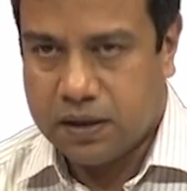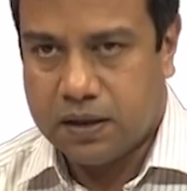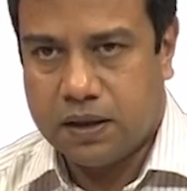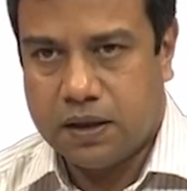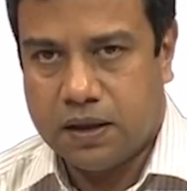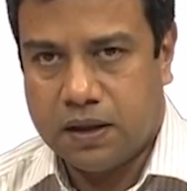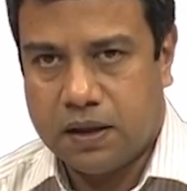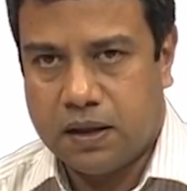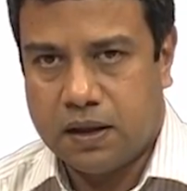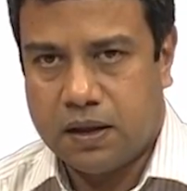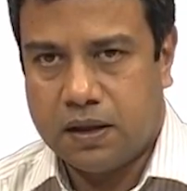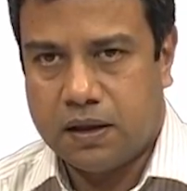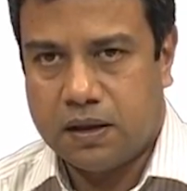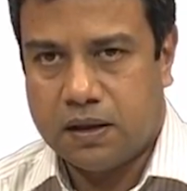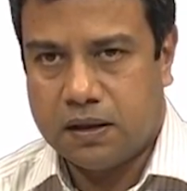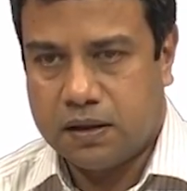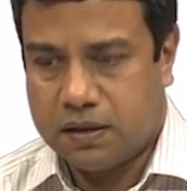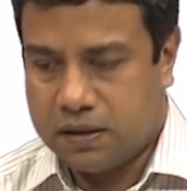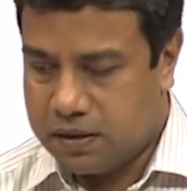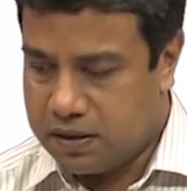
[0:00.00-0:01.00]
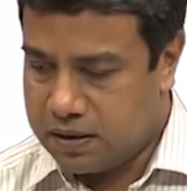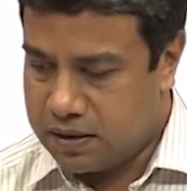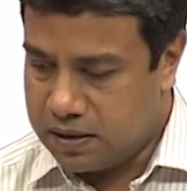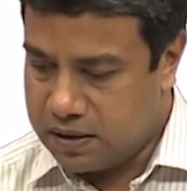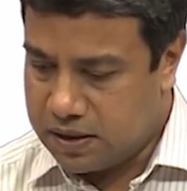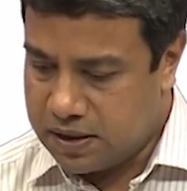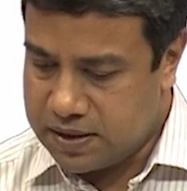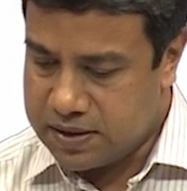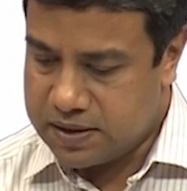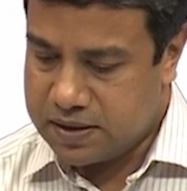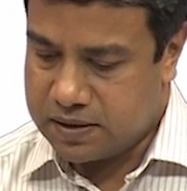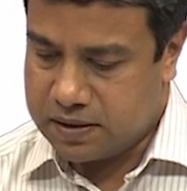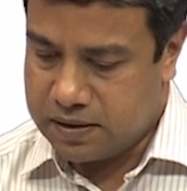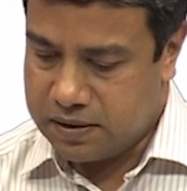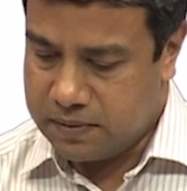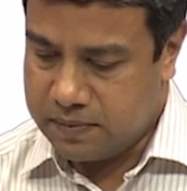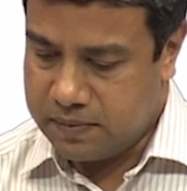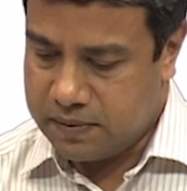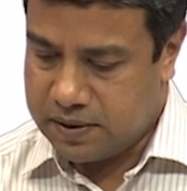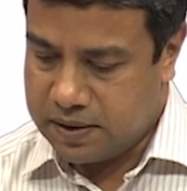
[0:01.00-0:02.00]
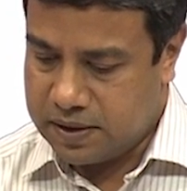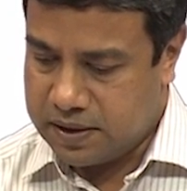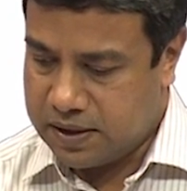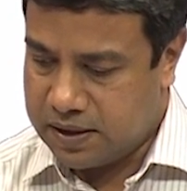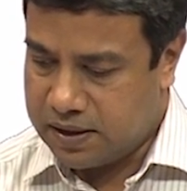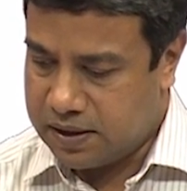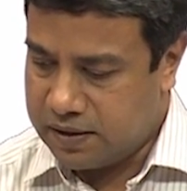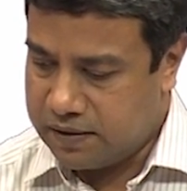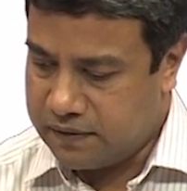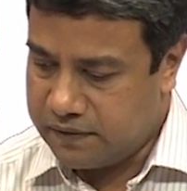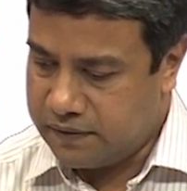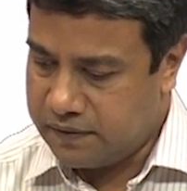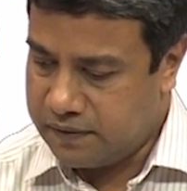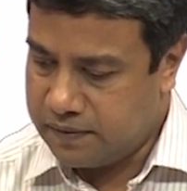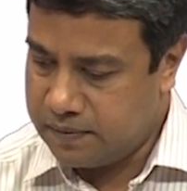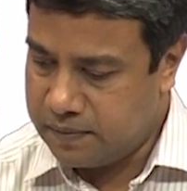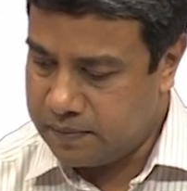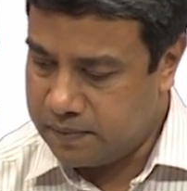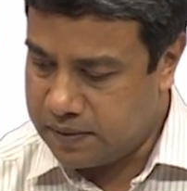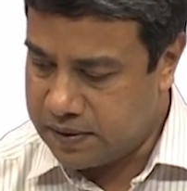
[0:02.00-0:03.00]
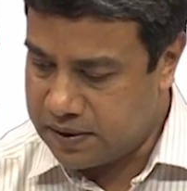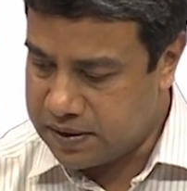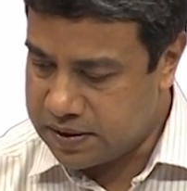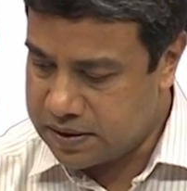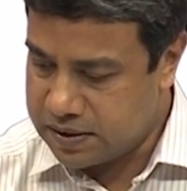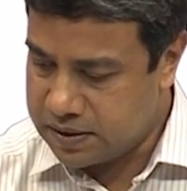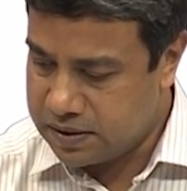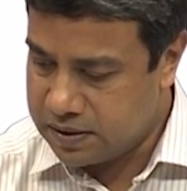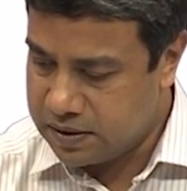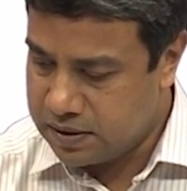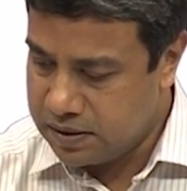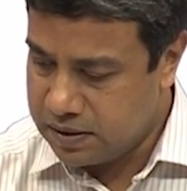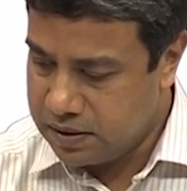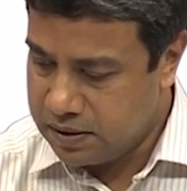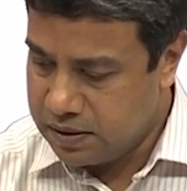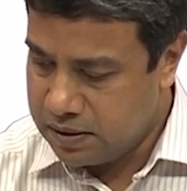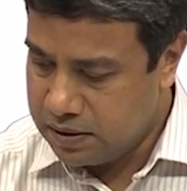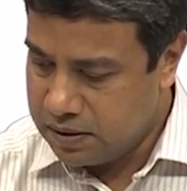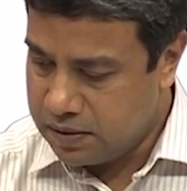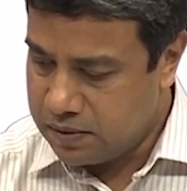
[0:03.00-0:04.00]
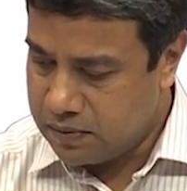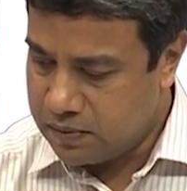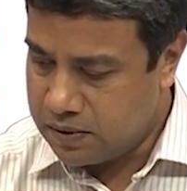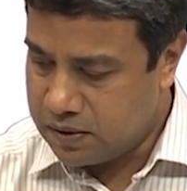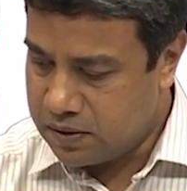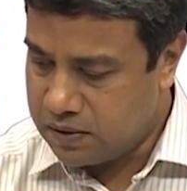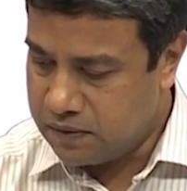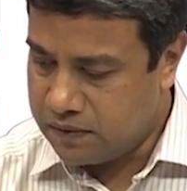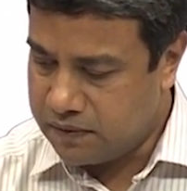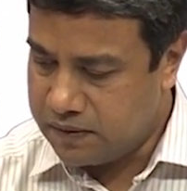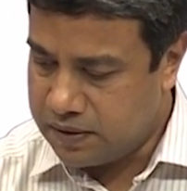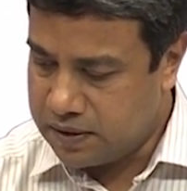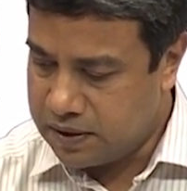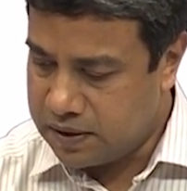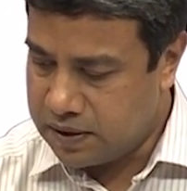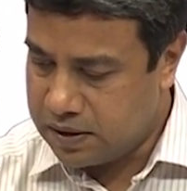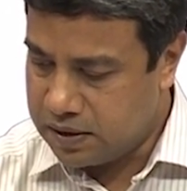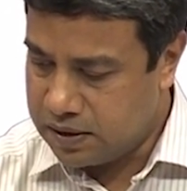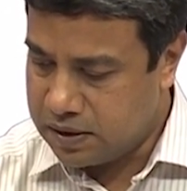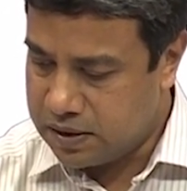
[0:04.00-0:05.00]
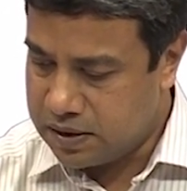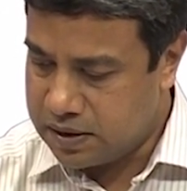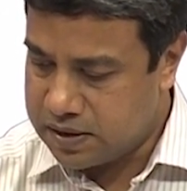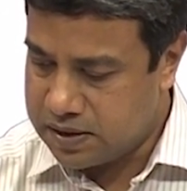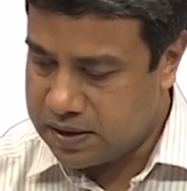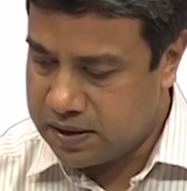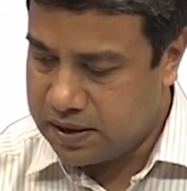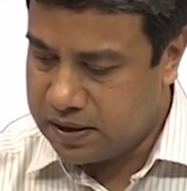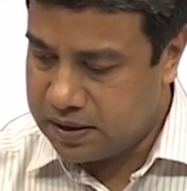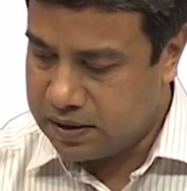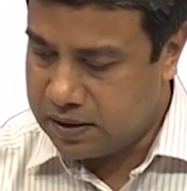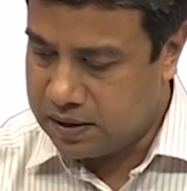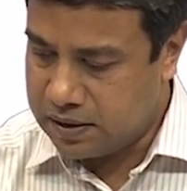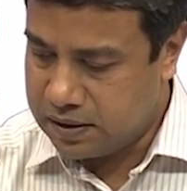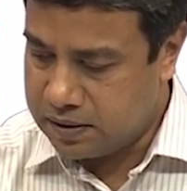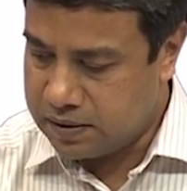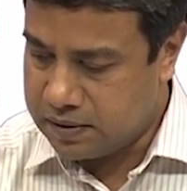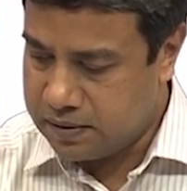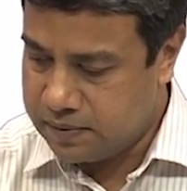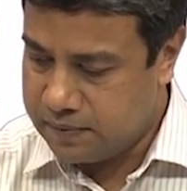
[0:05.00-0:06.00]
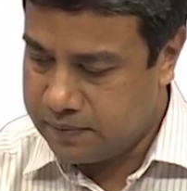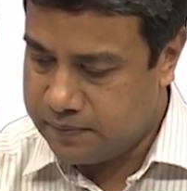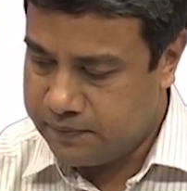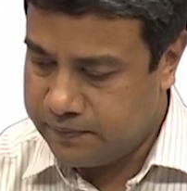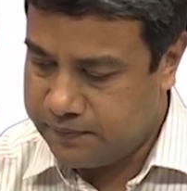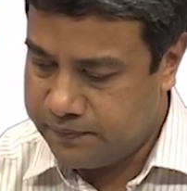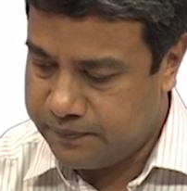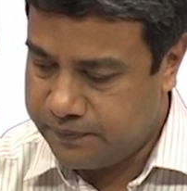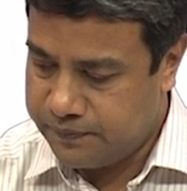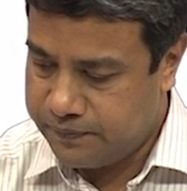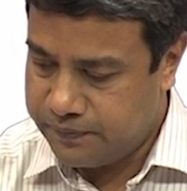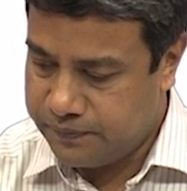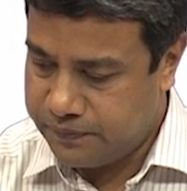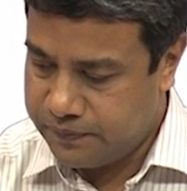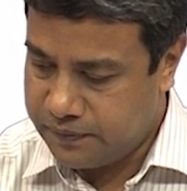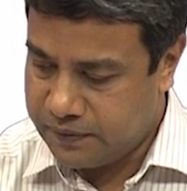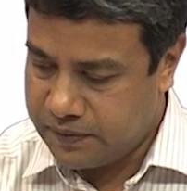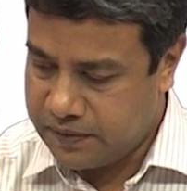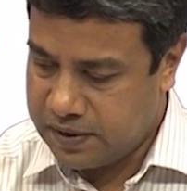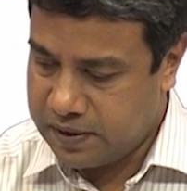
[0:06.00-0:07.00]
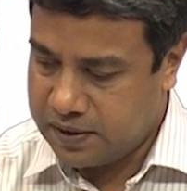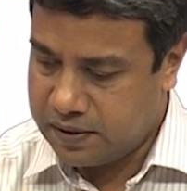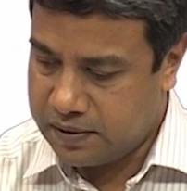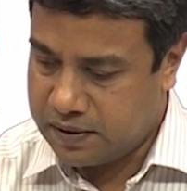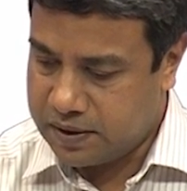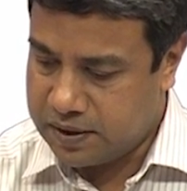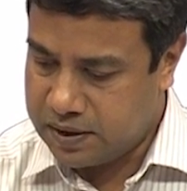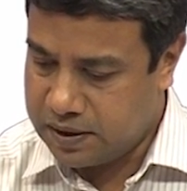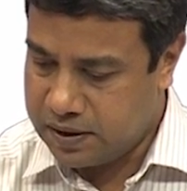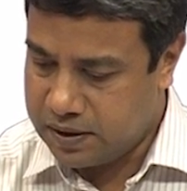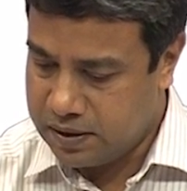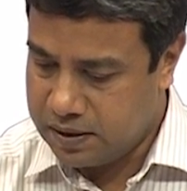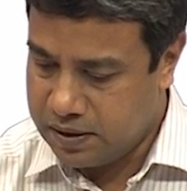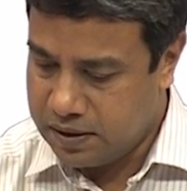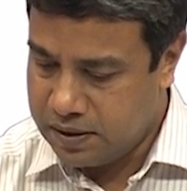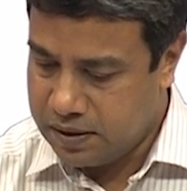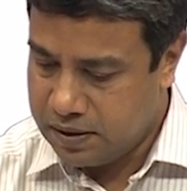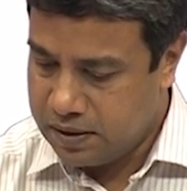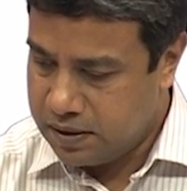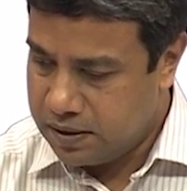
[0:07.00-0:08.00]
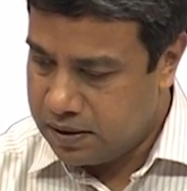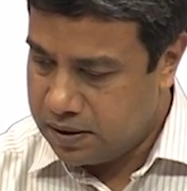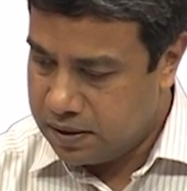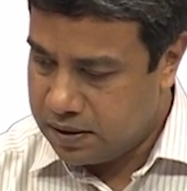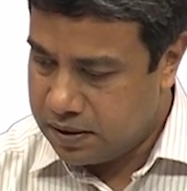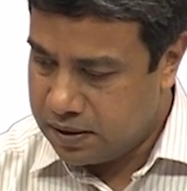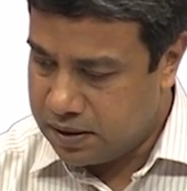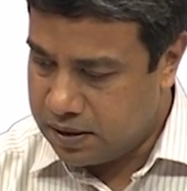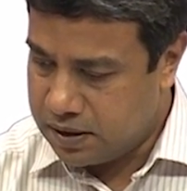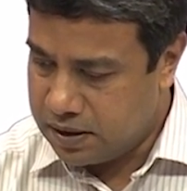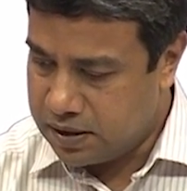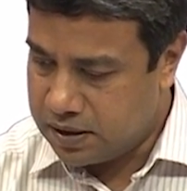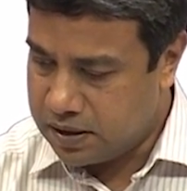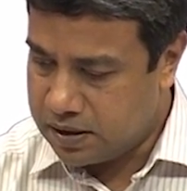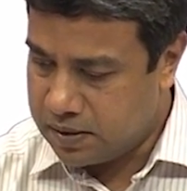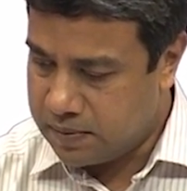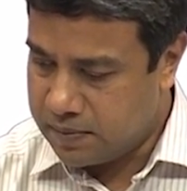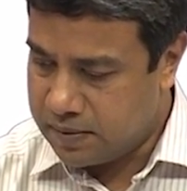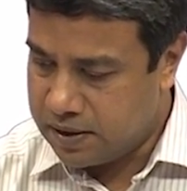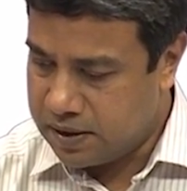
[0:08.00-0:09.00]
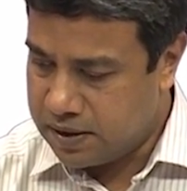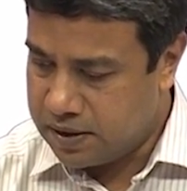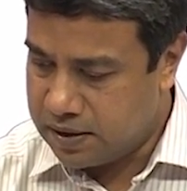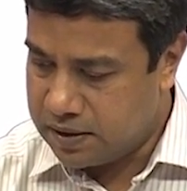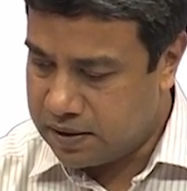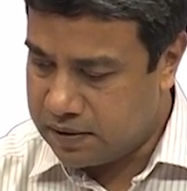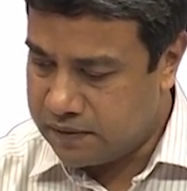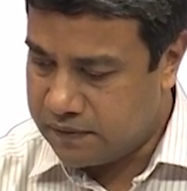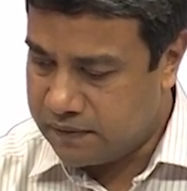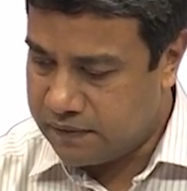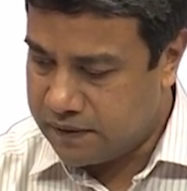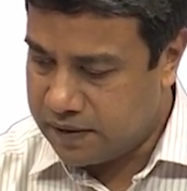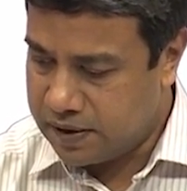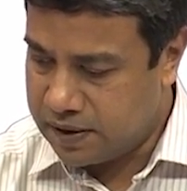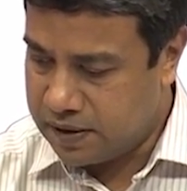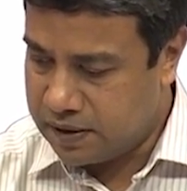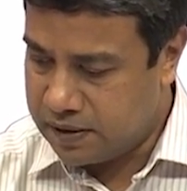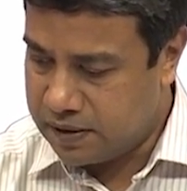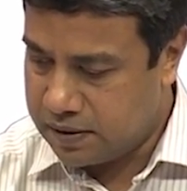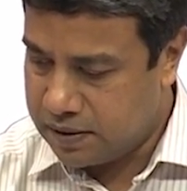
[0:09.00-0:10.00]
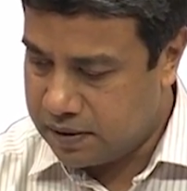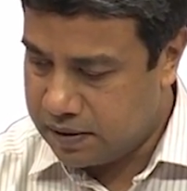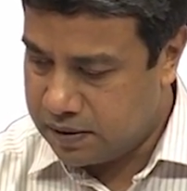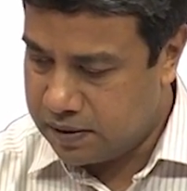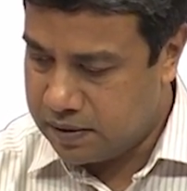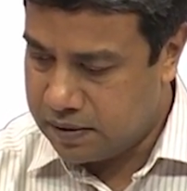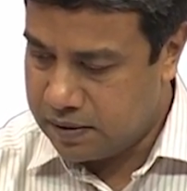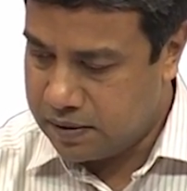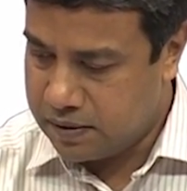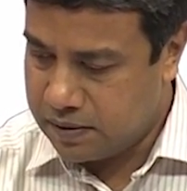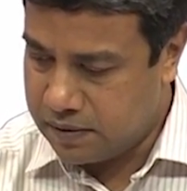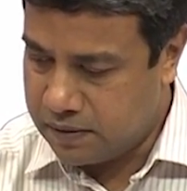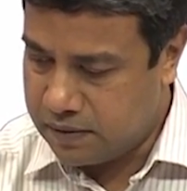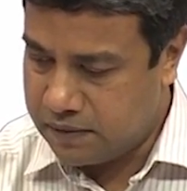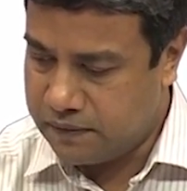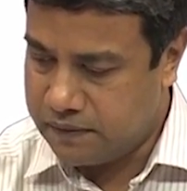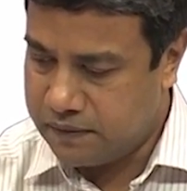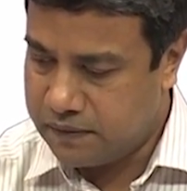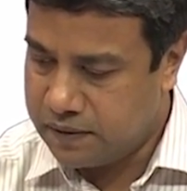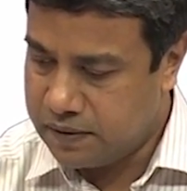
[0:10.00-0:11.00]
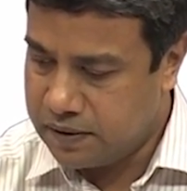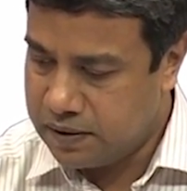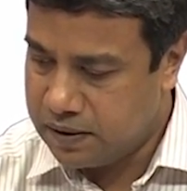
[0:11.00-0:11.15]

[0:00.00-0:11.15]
And the last term I have plus 1 over r sin theta, okay, delta by delta phi of